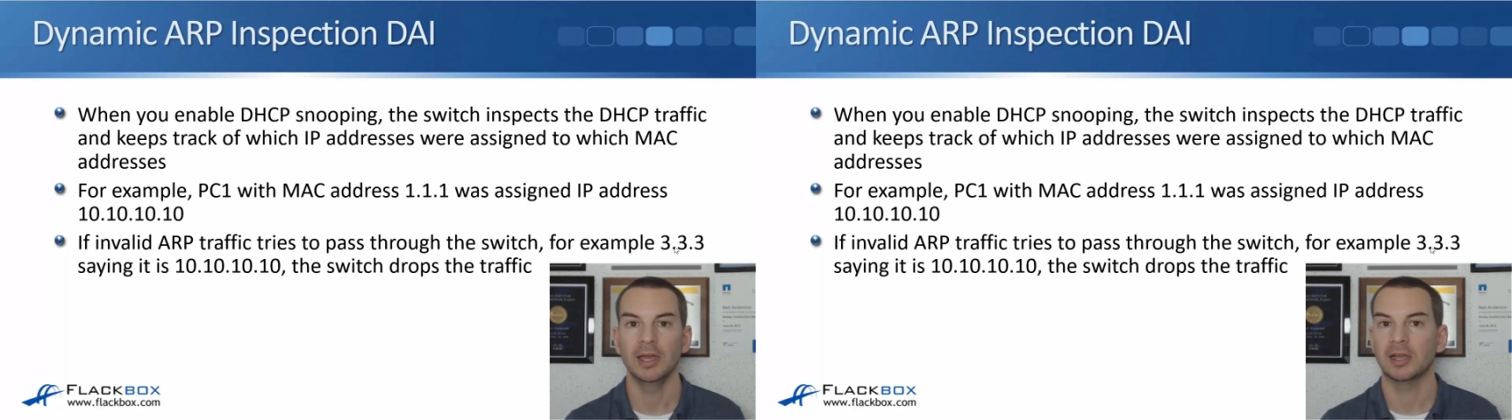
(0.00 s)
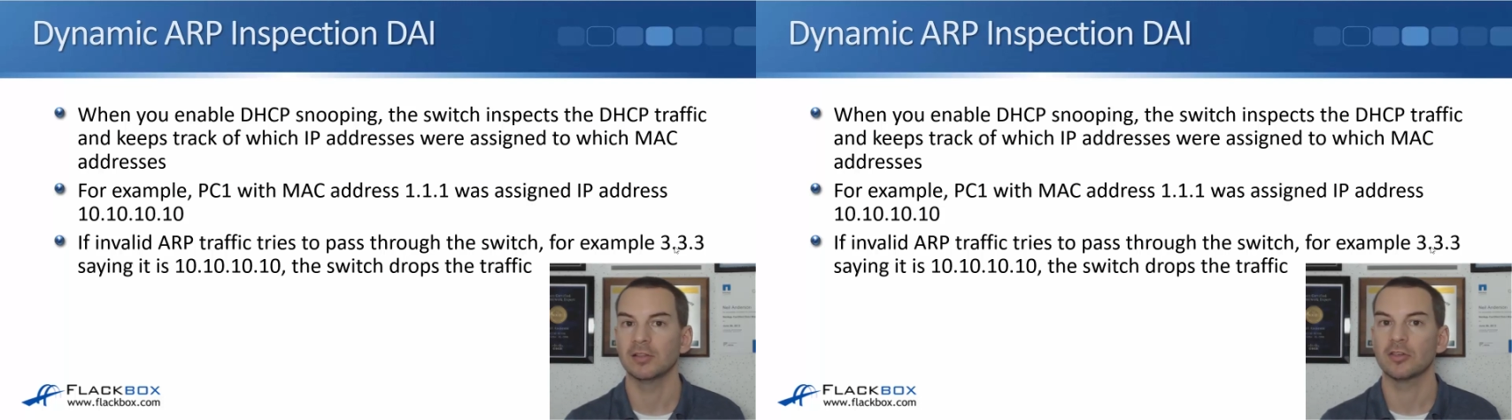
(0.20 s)

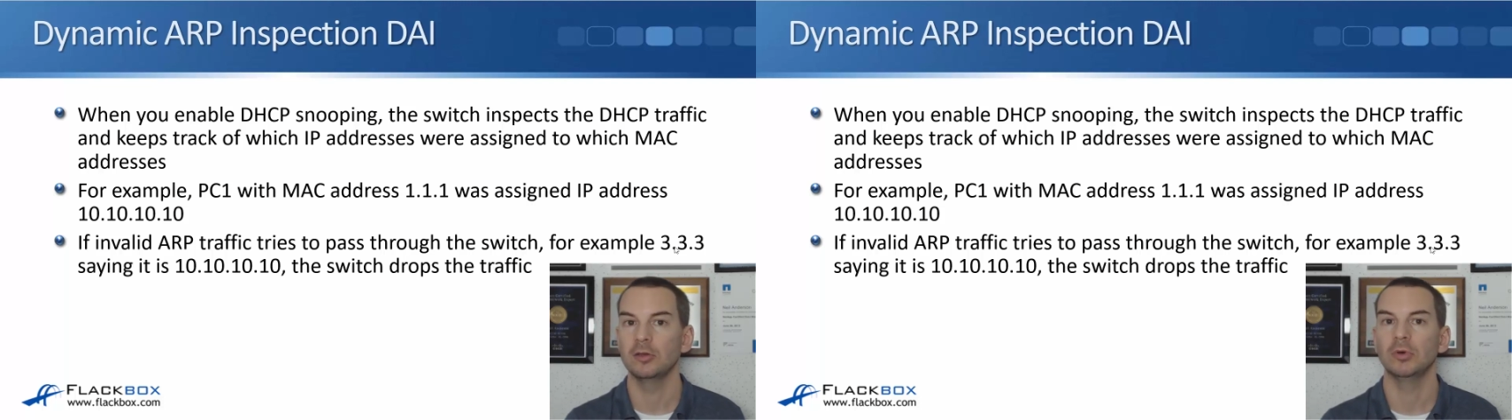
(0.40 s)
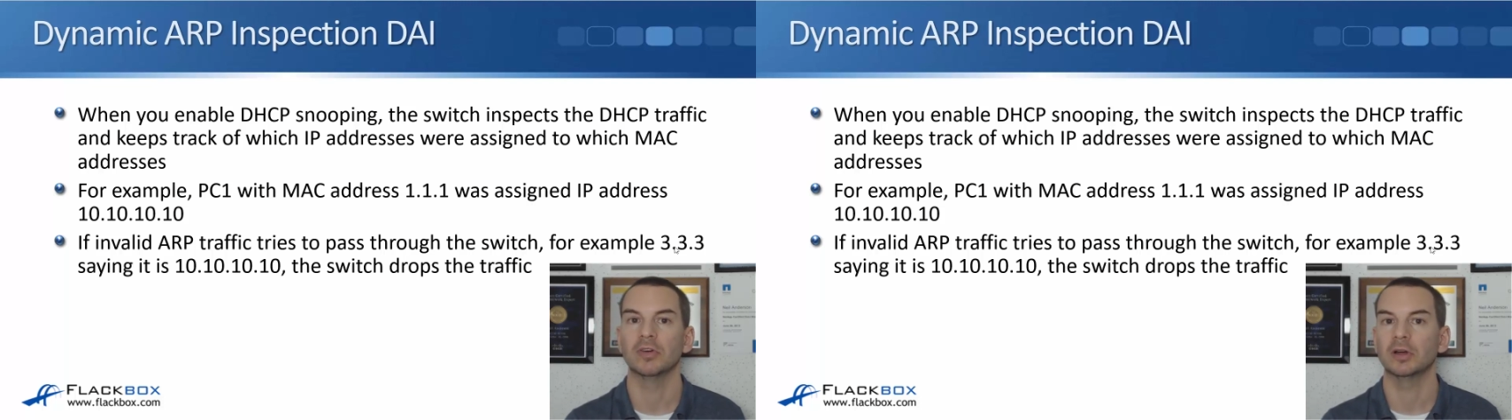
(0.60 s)
it can
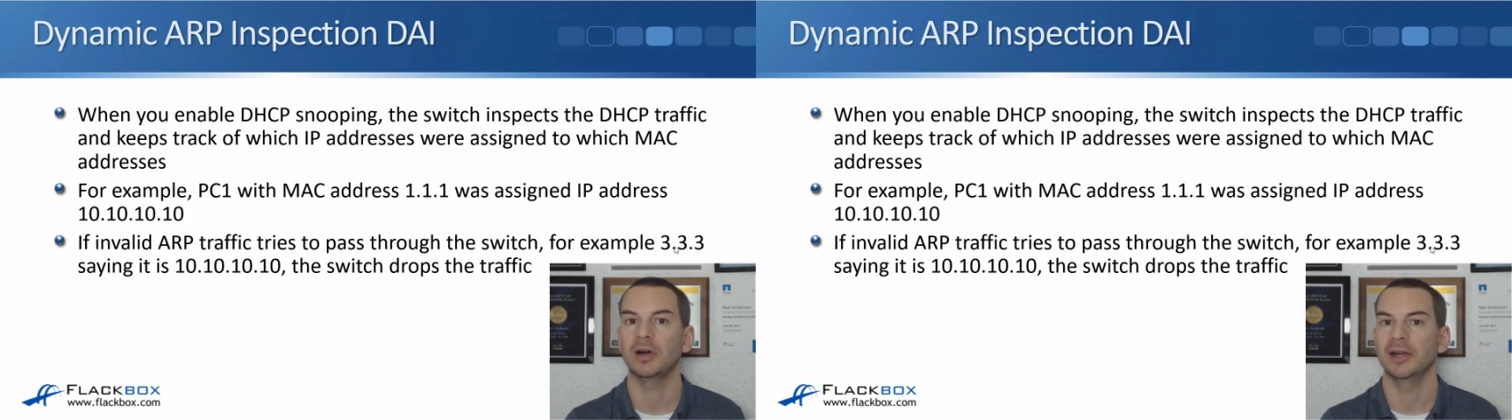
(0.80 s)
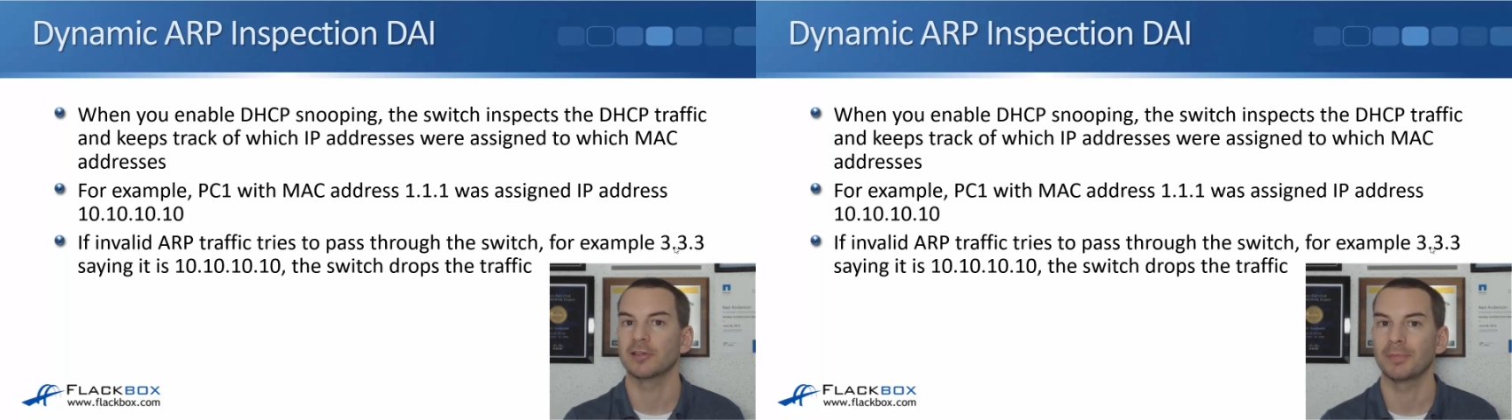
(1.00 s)
see what the
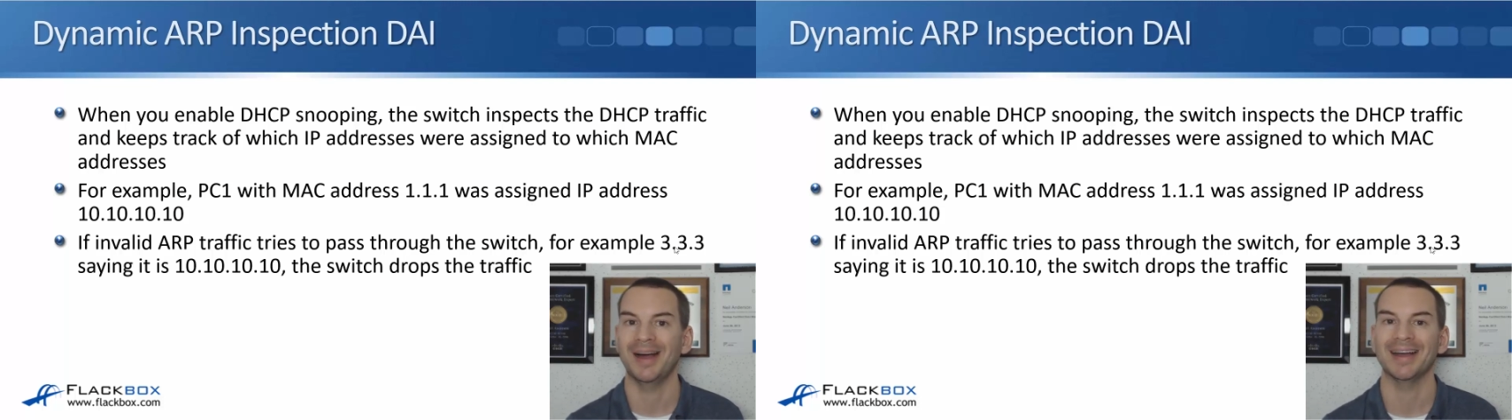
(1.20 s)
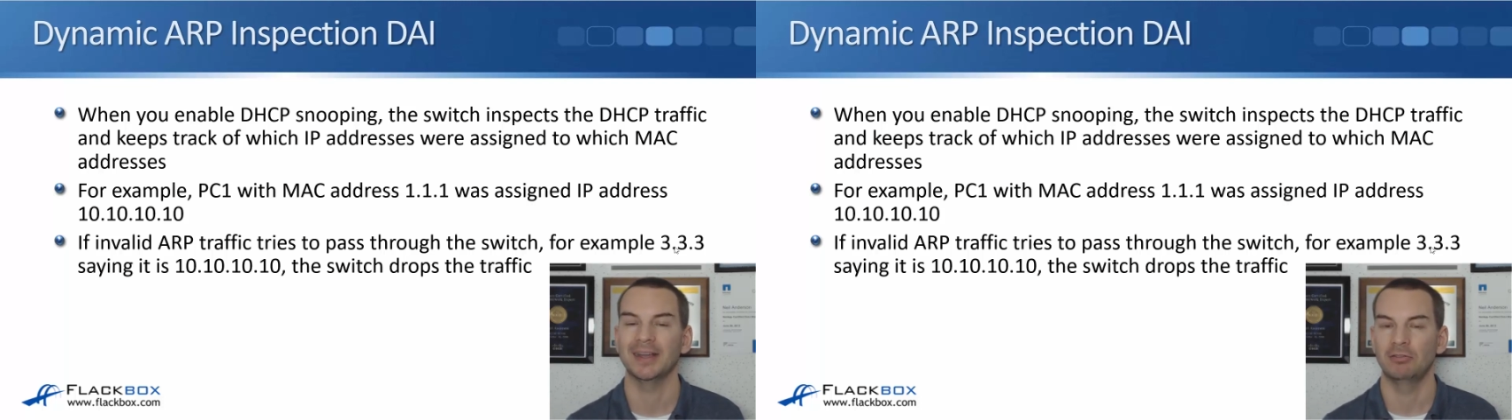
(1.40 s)
client's
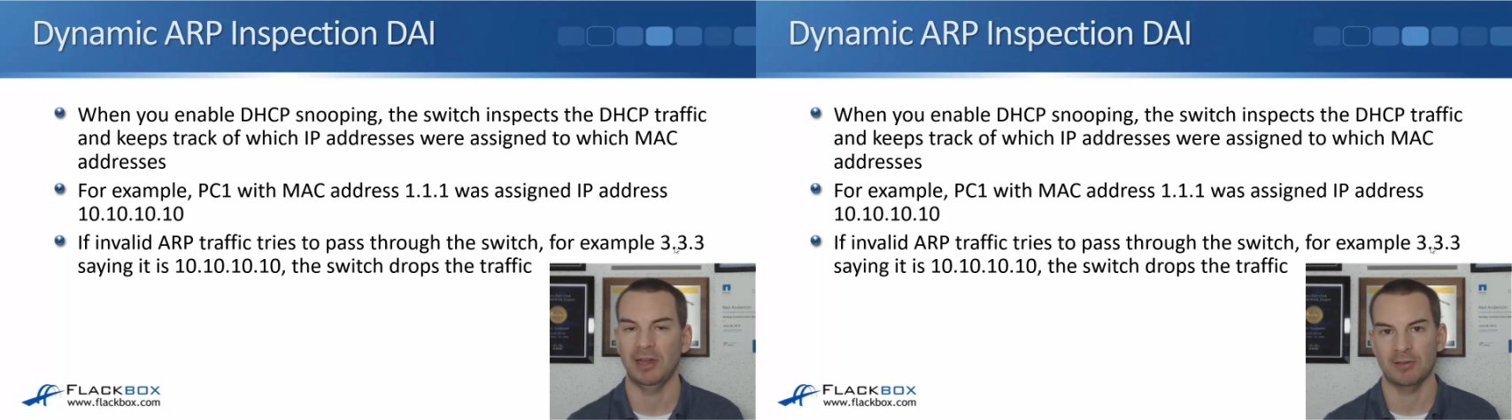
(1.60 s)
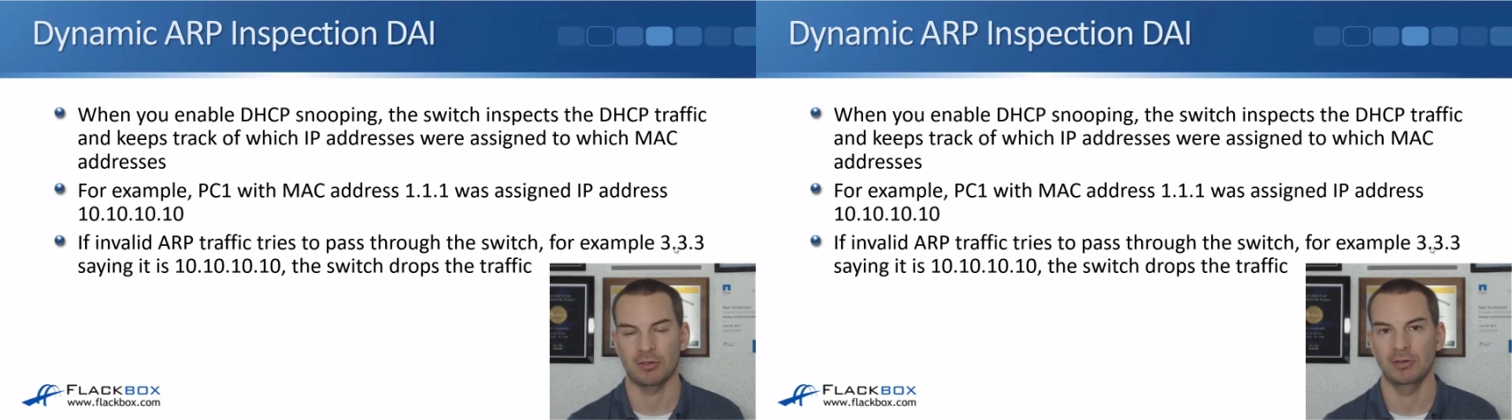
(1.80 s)
MAC
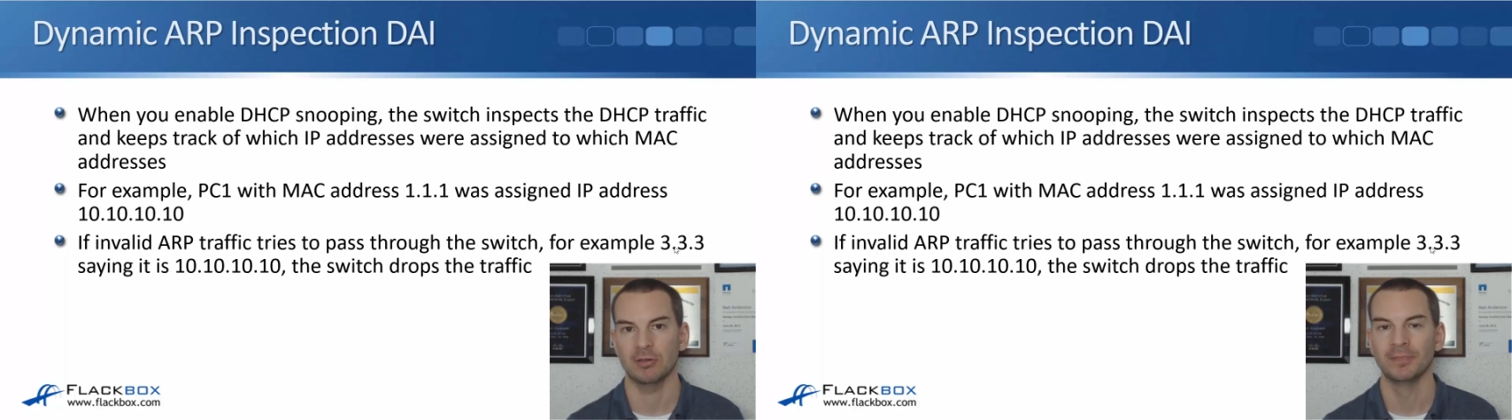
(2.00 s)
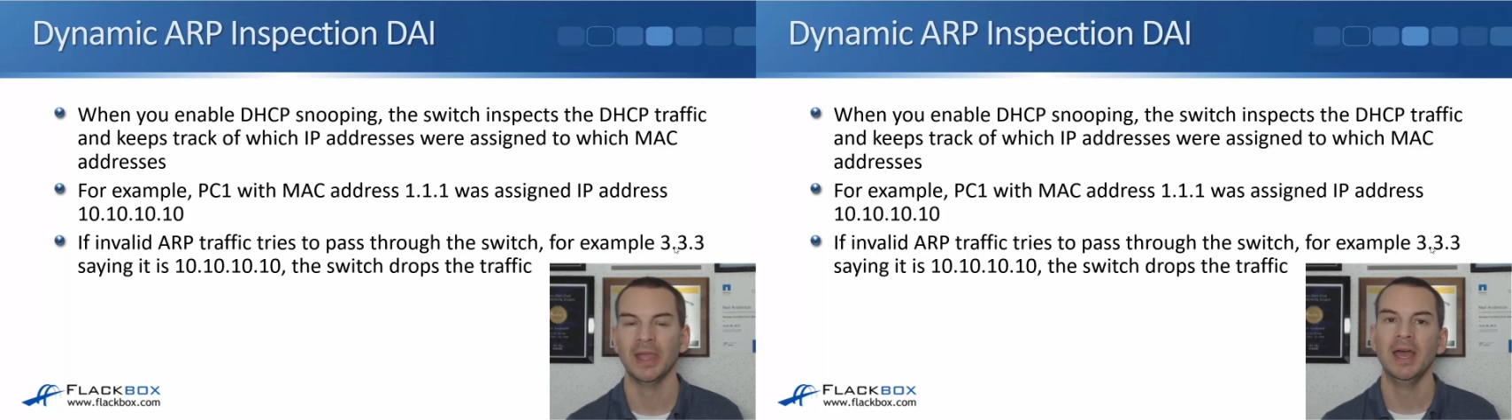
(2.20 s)
address
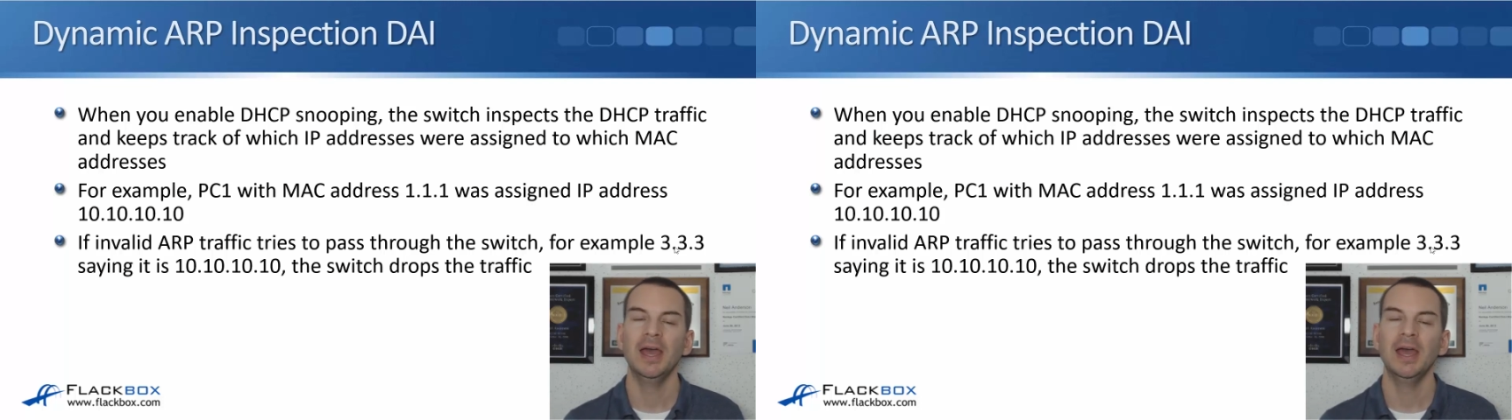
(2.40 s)
is,